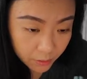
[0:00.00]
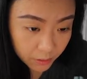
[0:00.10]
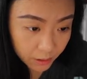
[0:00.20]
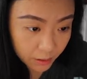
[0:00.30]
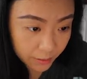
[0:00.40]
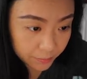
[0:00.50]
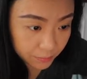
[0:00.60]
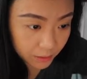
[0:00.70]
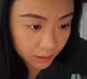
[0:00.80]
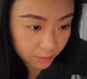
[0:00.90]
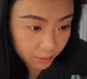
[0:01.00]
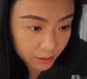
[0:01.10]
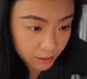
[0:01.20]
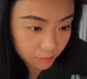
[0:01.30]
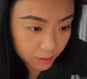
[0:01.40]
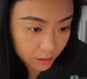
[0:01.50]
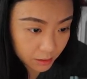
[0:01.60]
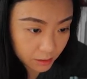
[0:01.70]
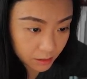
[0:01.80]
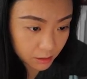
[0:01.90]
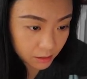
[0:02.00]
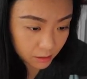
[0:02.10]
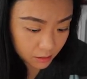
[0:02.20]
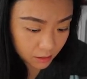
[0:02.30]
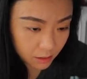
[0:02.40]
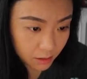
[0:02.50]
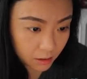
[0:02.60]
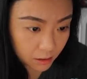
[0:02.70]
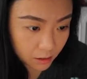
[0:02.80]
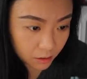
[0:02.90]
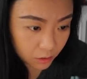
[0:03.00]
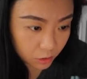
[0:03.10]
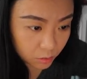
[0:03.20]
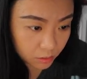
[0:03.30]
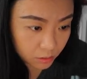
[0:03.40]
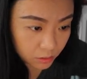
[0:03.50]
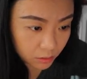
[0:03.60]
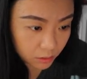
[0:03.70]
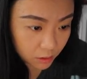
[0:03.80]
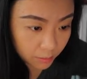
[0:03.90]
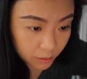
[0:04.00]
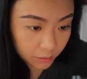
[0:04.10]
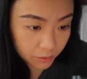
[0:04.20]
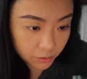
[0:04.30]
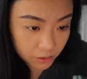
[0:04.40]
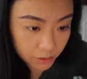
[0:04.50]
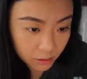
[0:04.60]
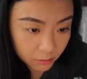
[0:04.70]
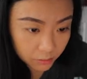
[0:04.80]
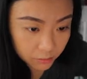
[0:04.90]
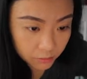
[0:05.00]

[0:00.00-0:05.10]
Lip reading: Okay, in the midst of this, you will learn about yourself.